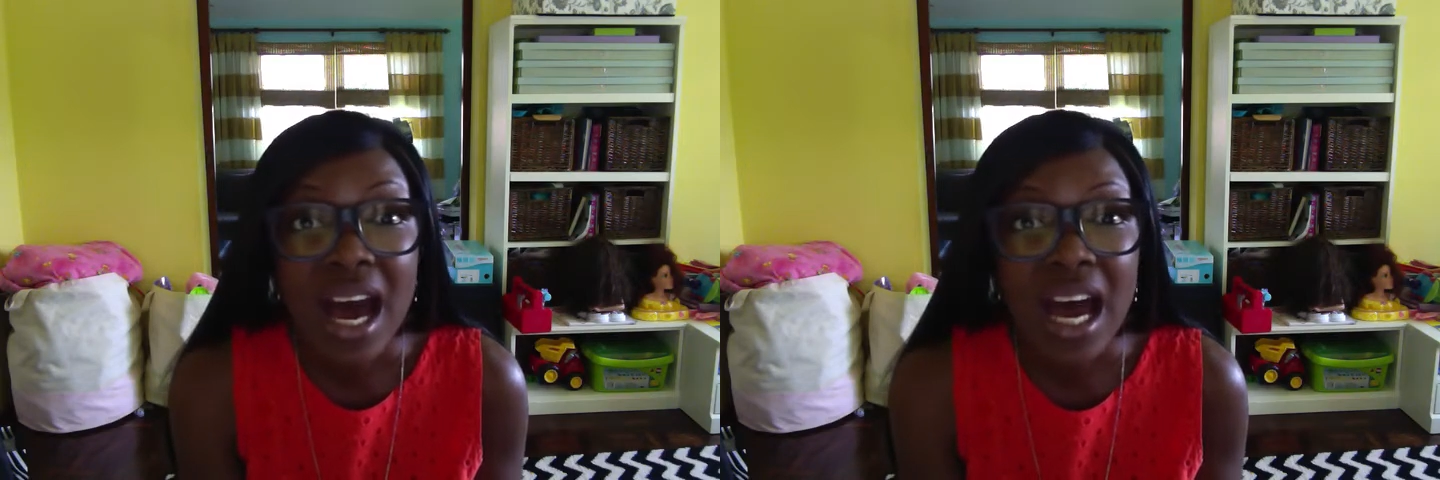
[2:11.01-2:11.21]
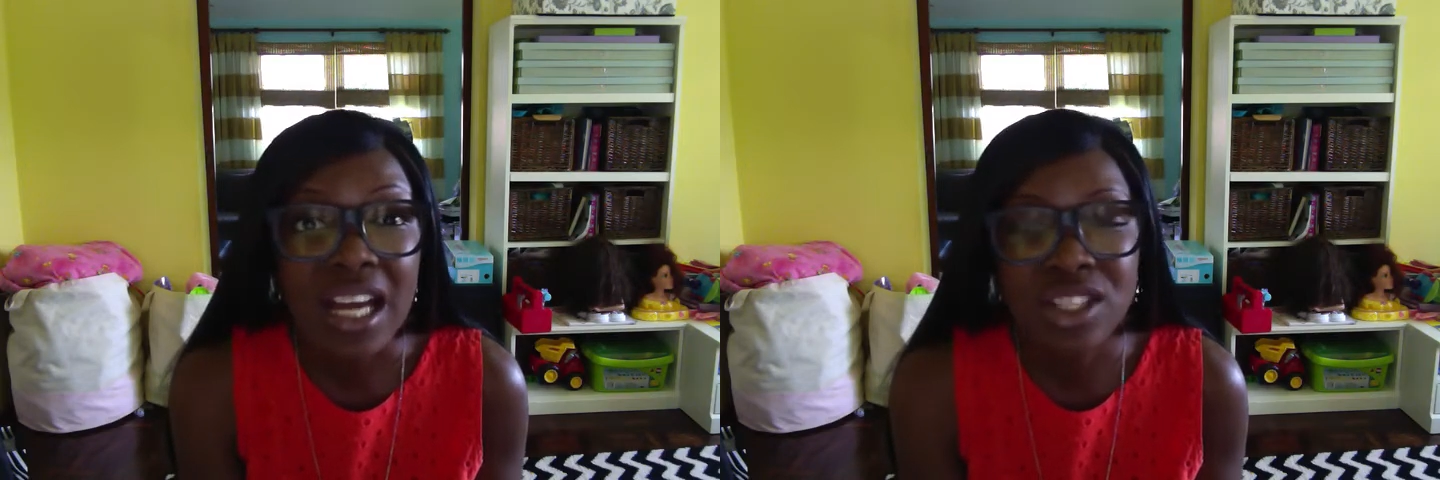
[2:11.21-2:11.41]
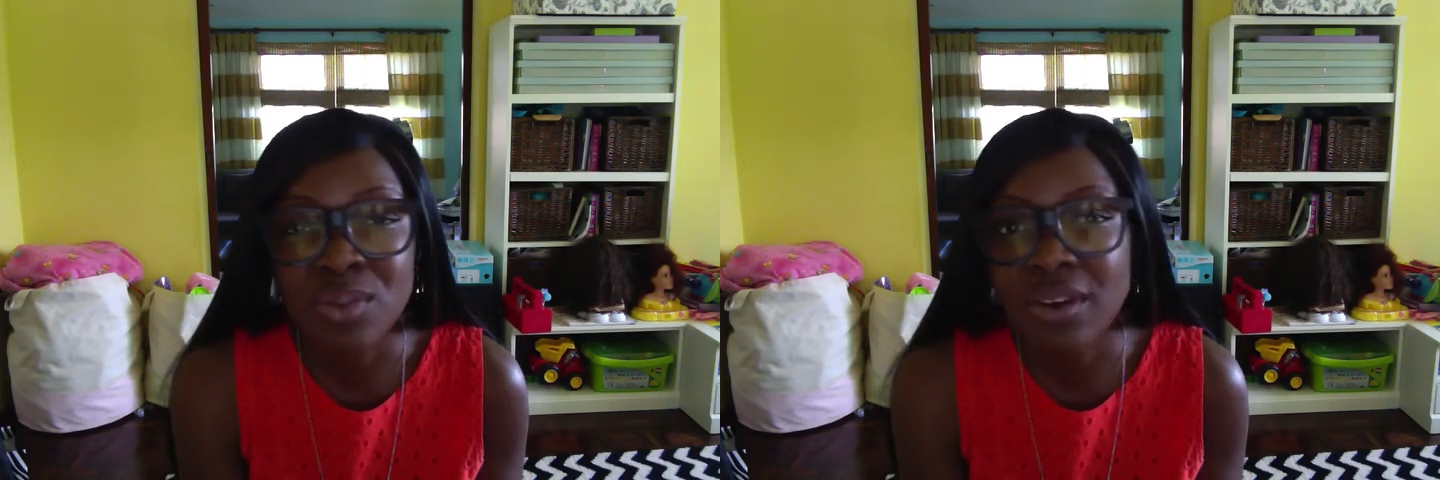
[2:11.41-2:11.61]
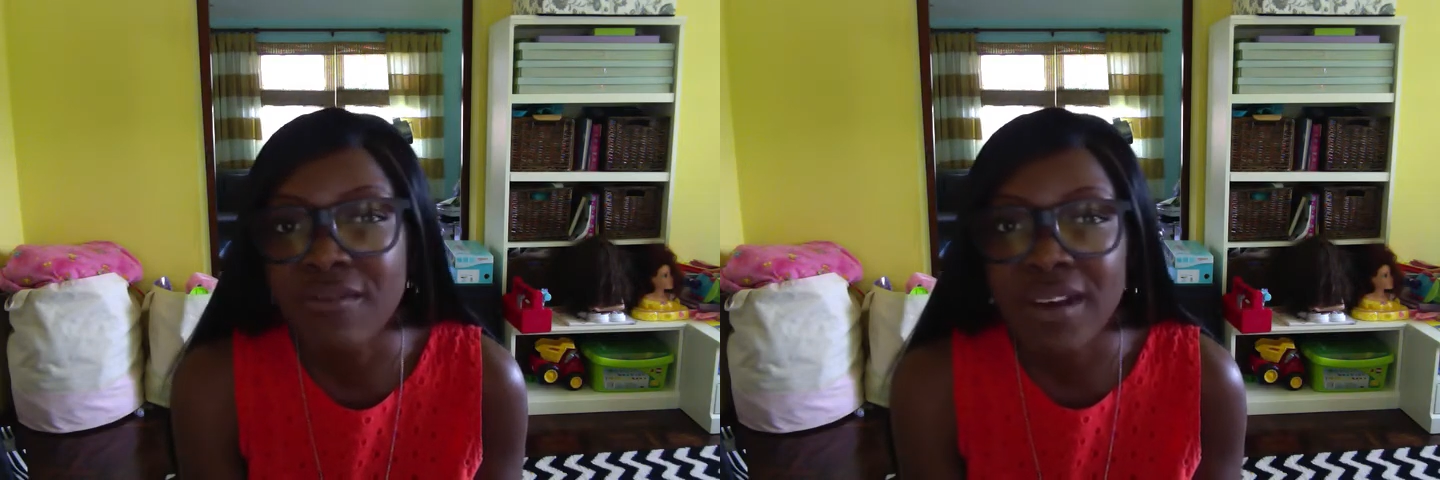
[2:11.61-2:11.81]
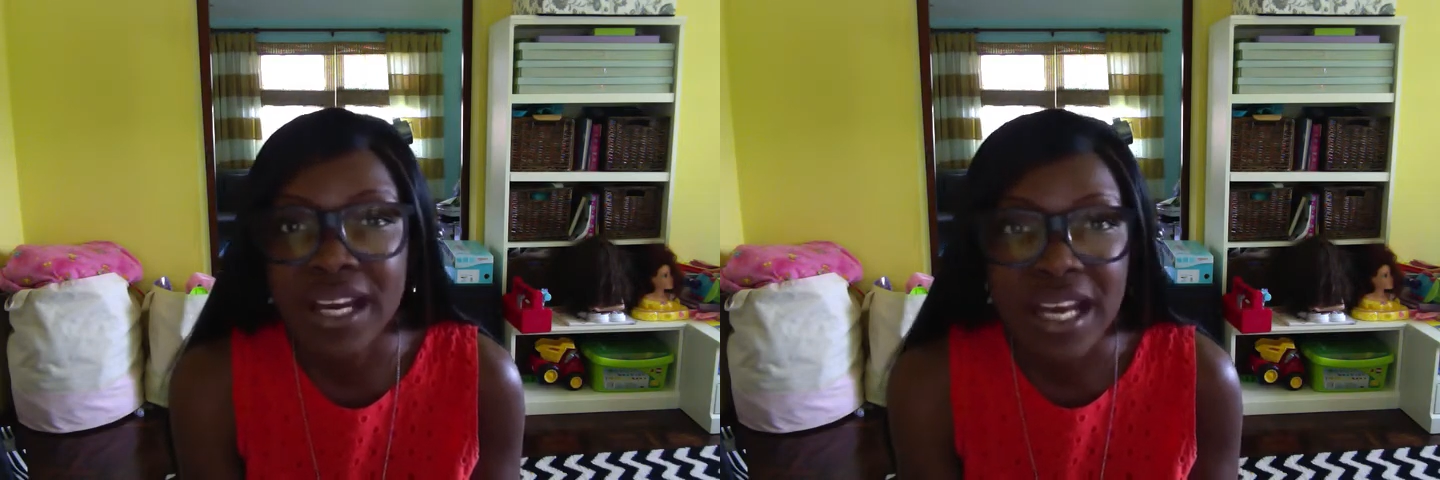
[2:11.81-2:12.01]
I just want to
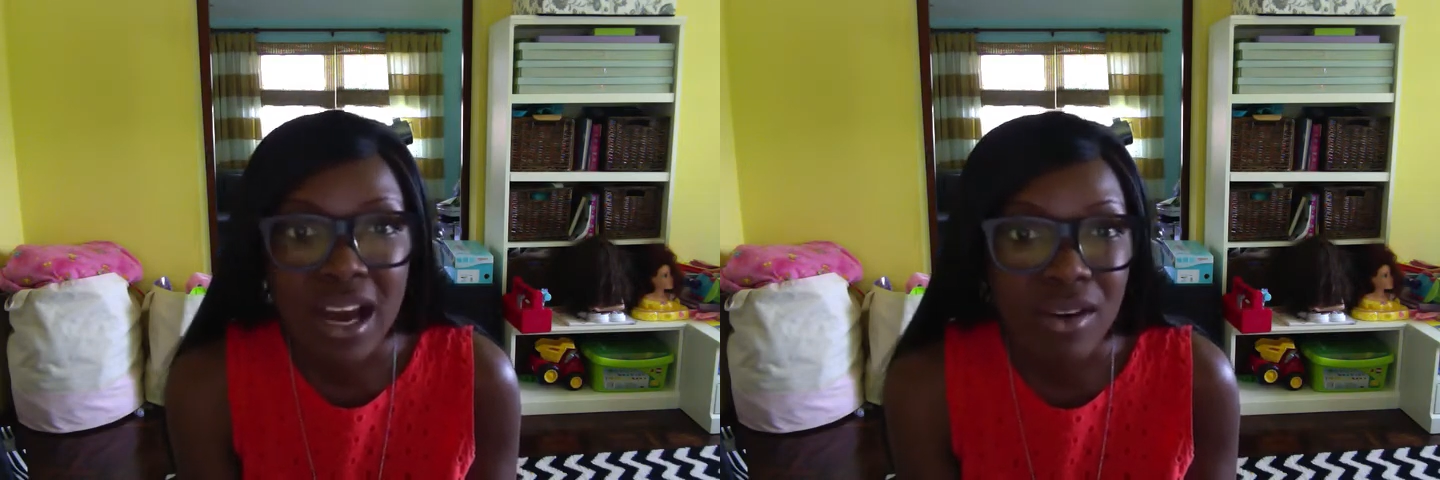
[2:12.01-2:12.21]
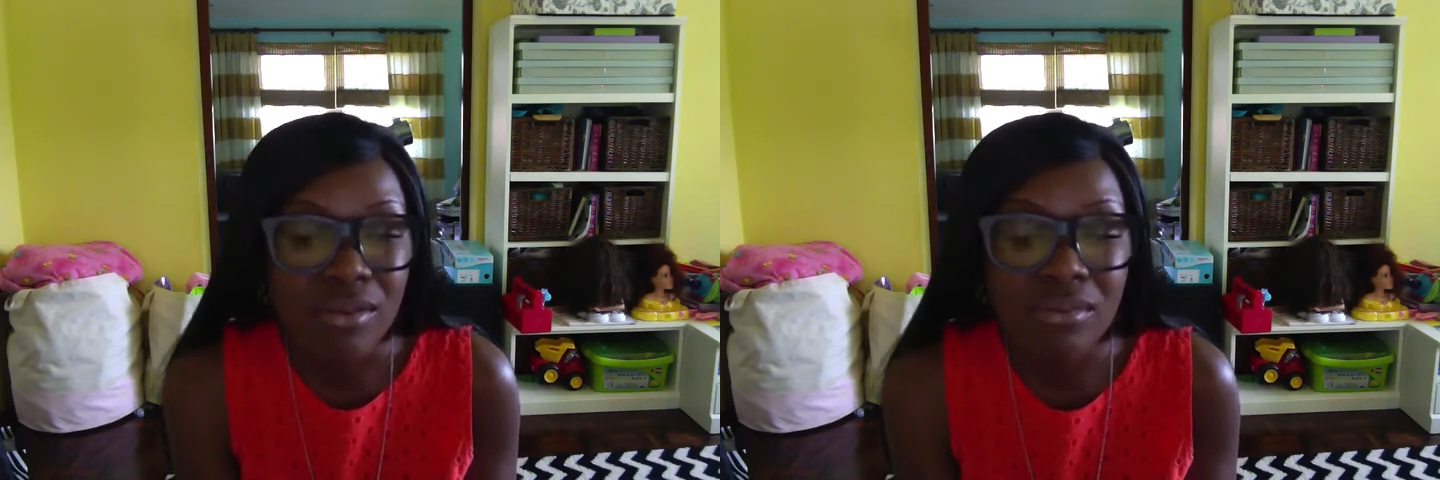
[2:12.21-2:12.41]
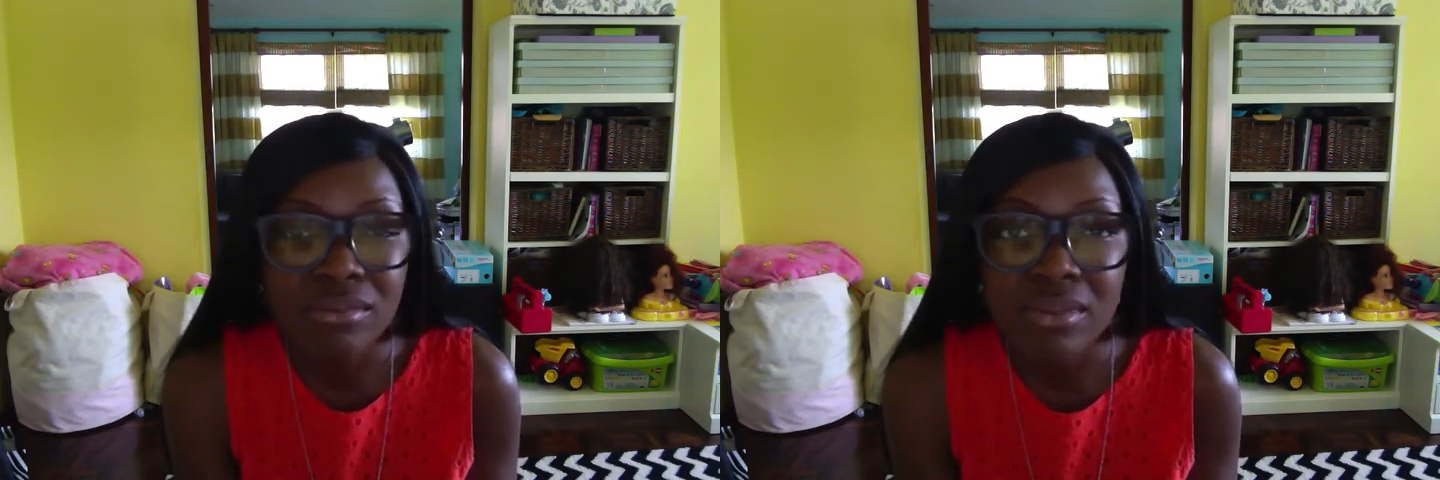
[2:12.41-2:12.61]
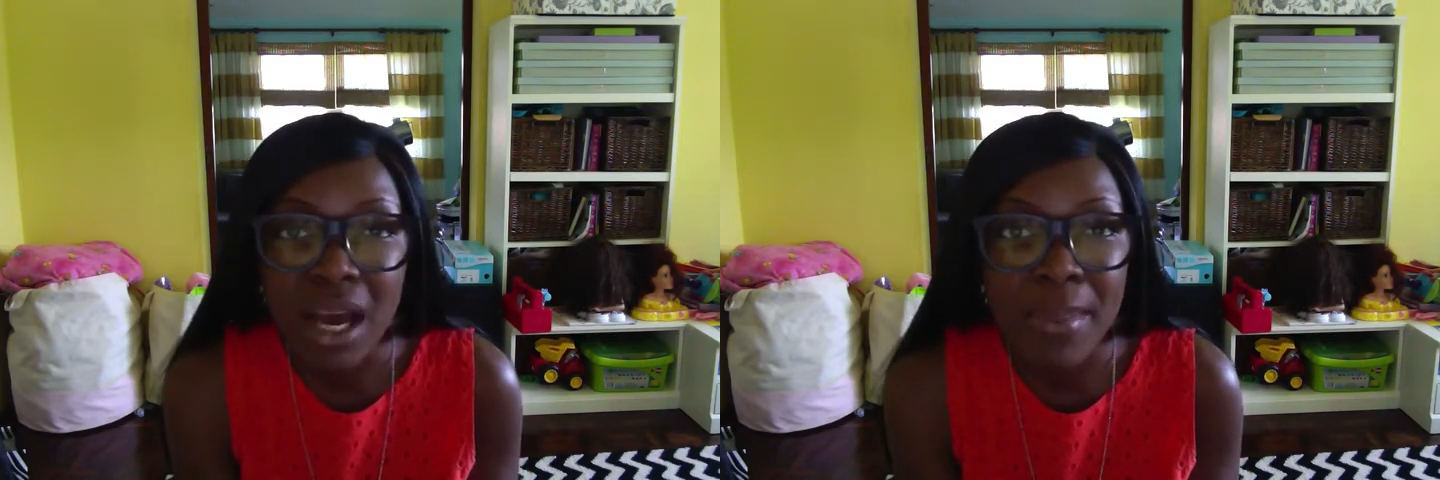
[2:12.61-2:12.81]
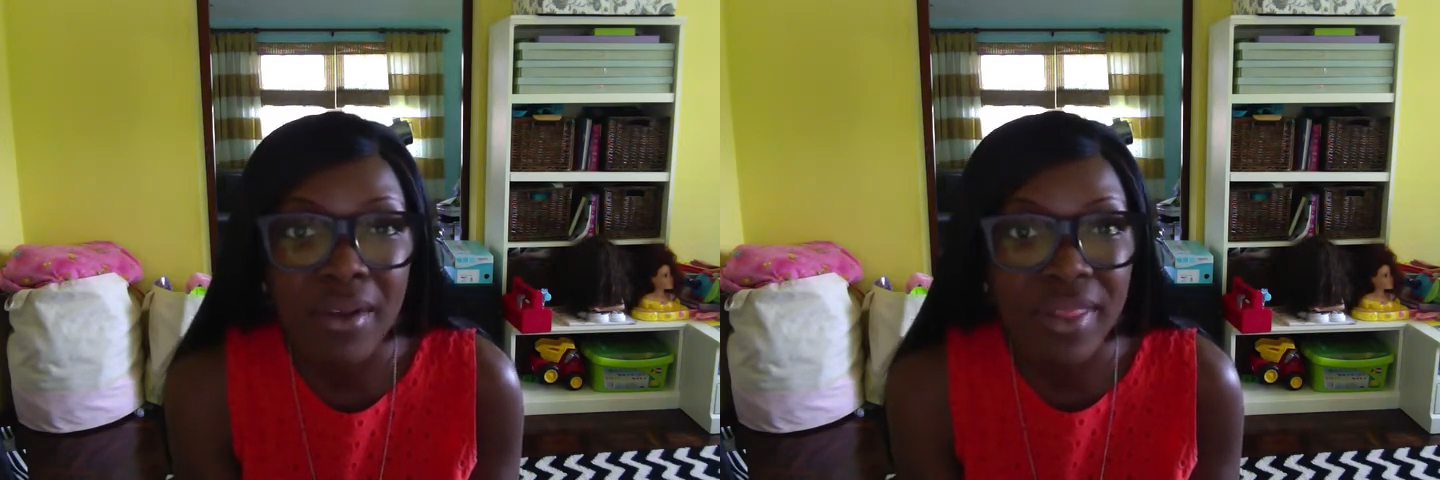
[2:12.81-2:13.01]
find out
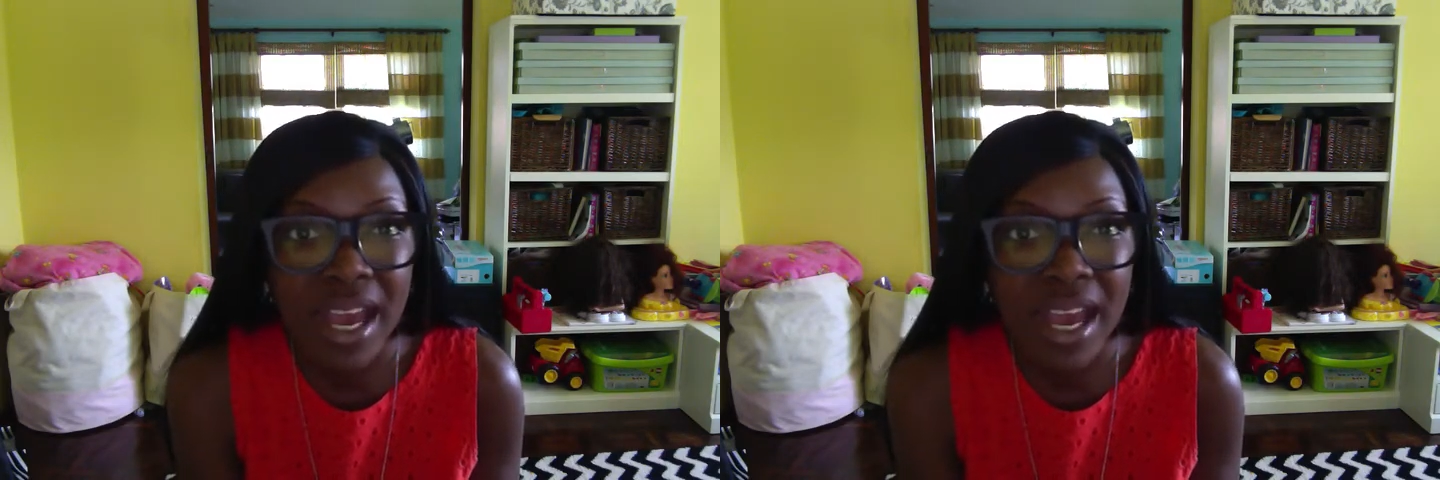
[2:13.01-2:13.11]
about